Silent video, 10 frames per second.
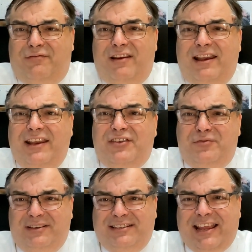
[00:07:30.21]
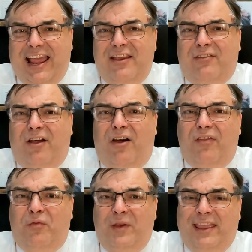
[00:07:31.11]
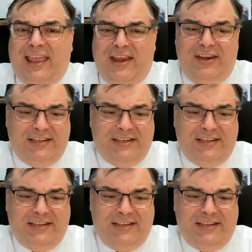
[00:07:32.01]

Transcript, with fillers: really do a sale on the weekend?